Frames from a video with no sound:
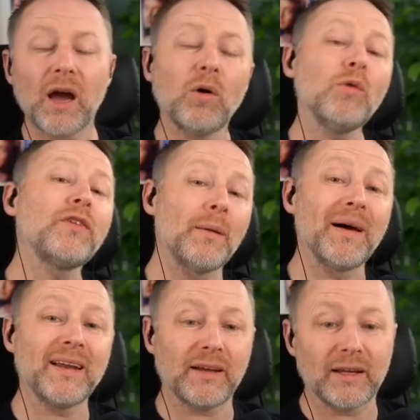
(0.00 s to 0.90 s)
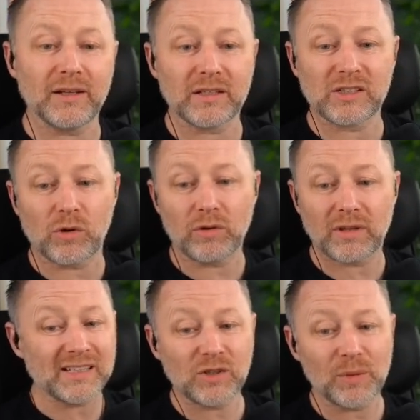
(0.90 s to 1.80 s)
Over a minute into the song.
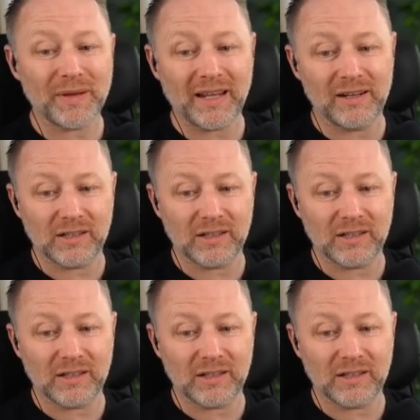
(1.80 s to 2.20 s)
That's not the beginning of the